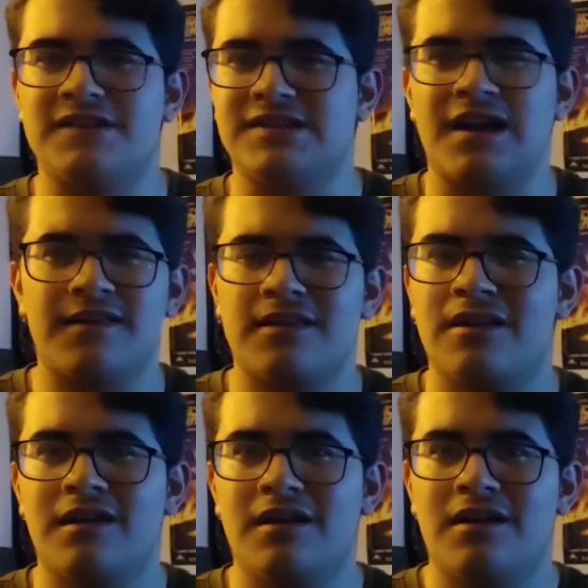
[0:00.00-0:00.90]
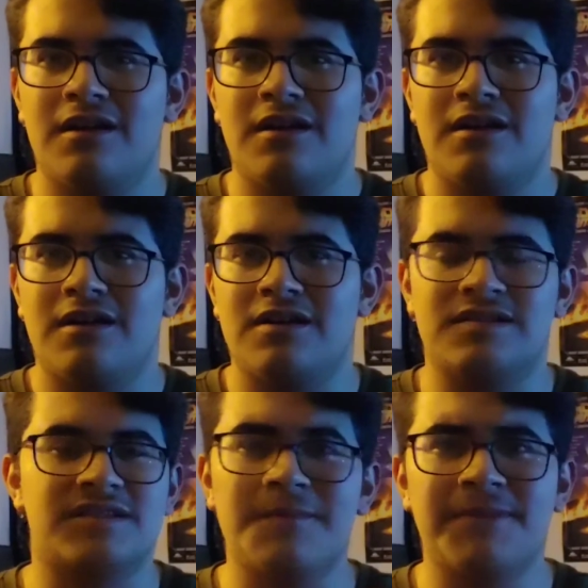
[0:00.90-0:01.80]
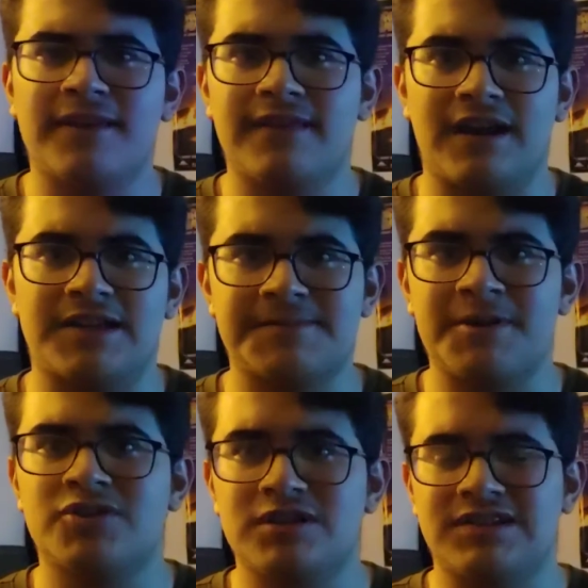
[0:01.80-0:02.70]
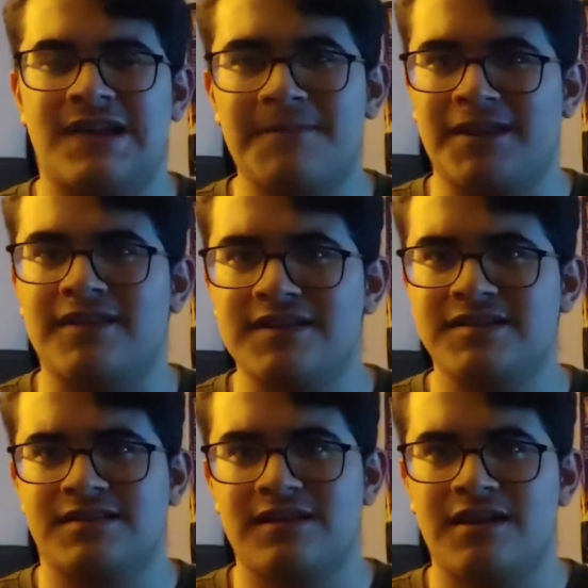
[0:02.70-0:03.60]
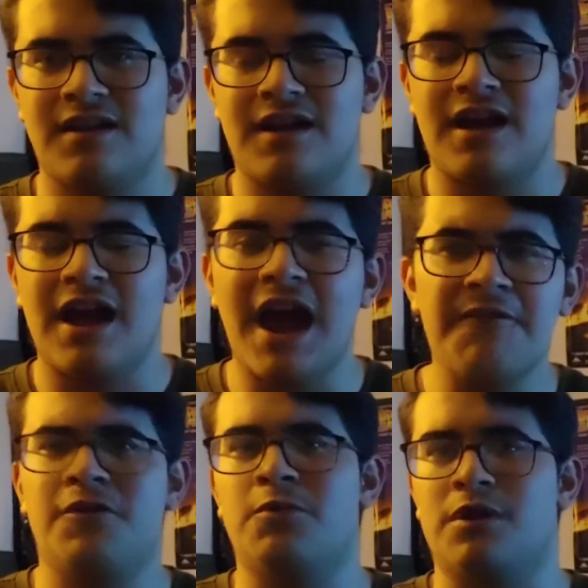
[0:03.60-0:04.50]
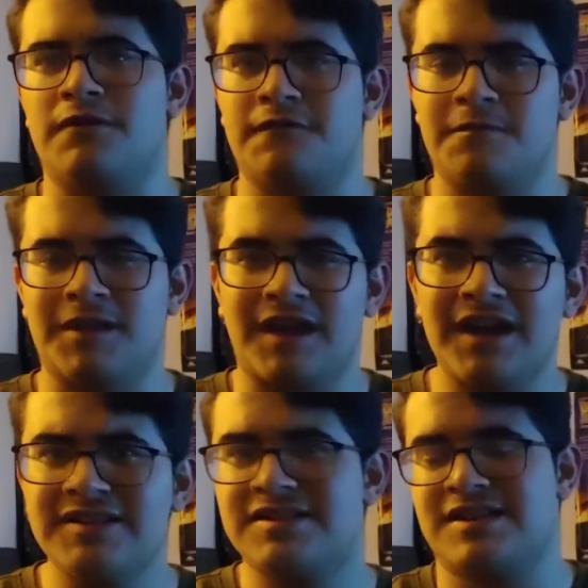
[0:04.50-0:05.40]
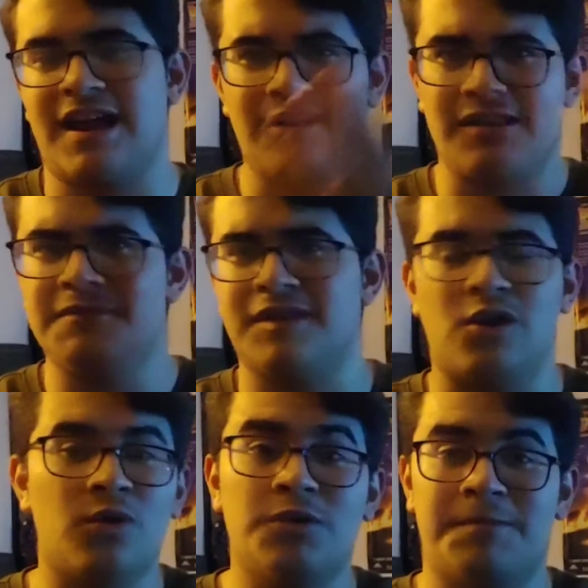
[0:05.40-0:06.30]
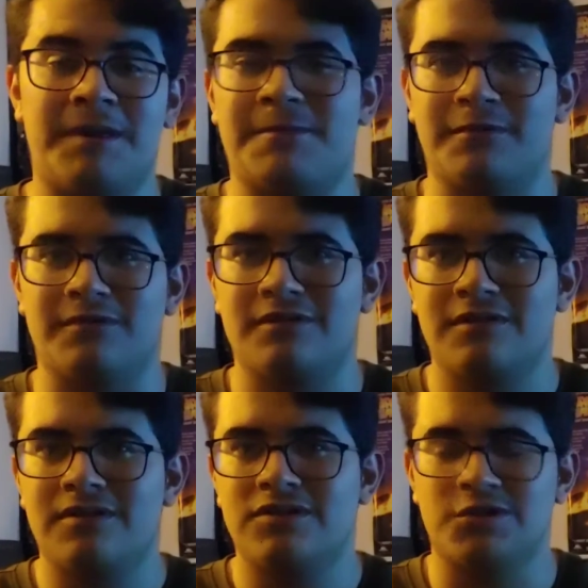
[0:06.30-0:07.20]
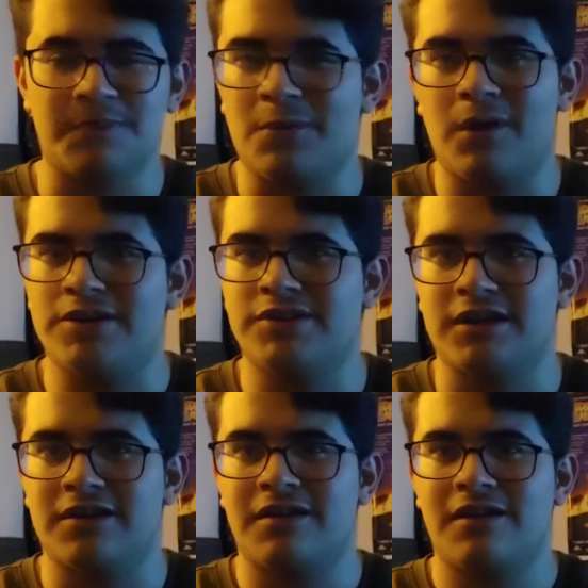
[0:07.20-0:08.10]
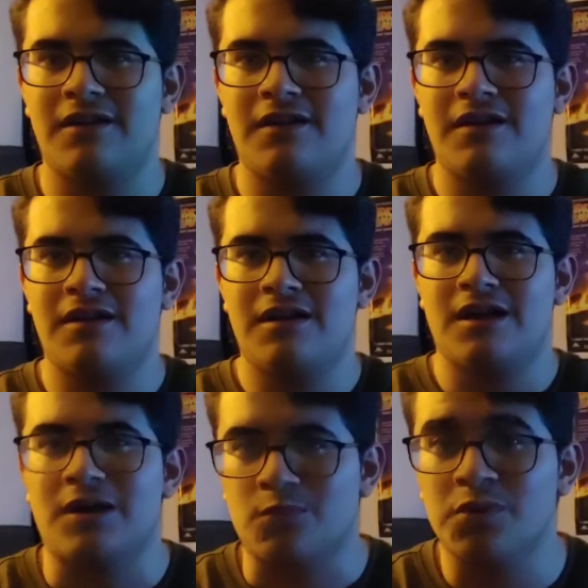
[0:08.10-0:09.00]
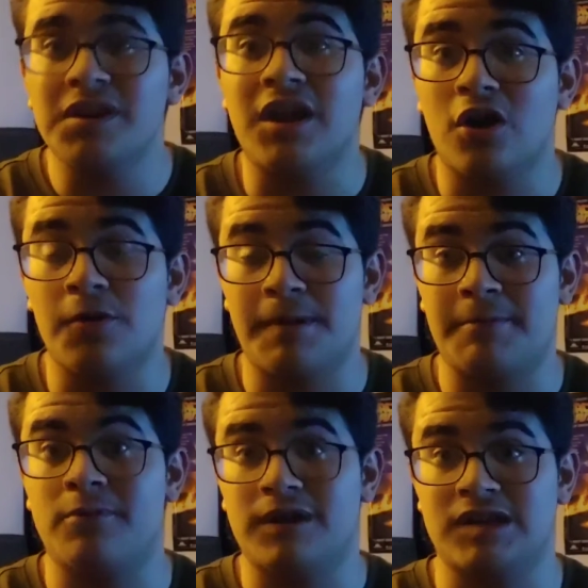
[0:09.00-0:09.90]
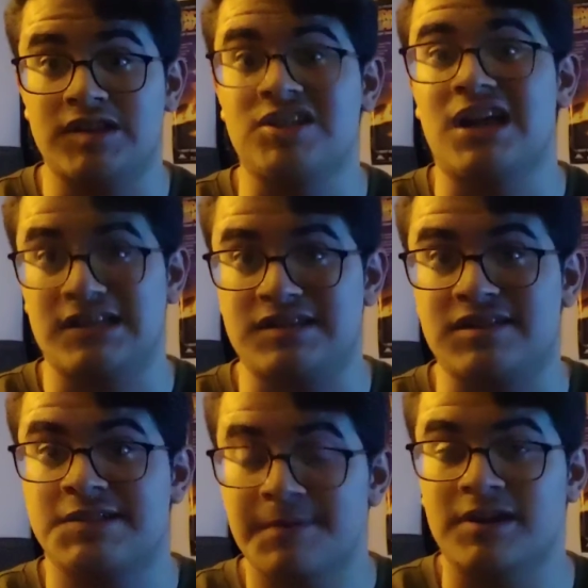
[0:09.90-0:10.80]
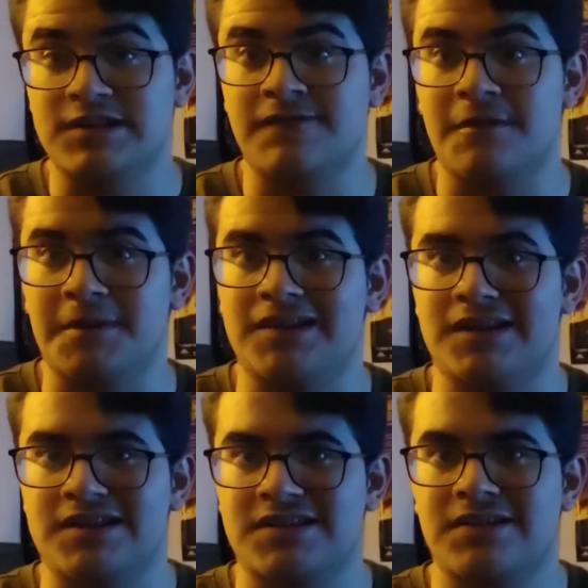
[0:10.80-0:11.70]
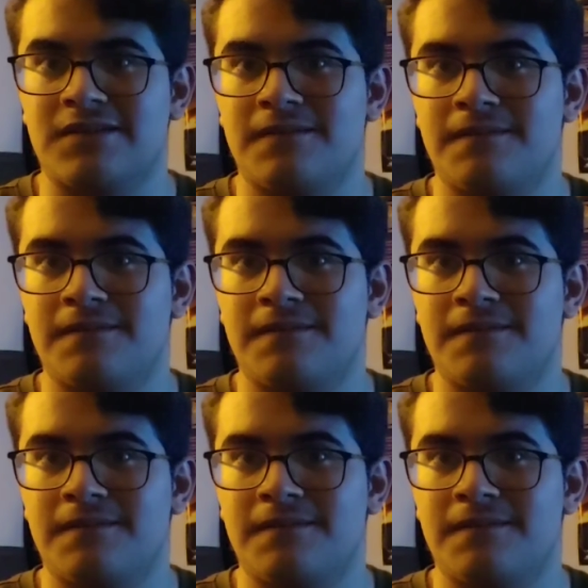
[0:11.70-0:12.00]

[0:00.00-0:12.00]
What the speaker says: and death, is something that, especially in a time like this, everyone, from the kids to hell, even the old people, should be watching. I really hope everyone gets a chance to experience a film like this.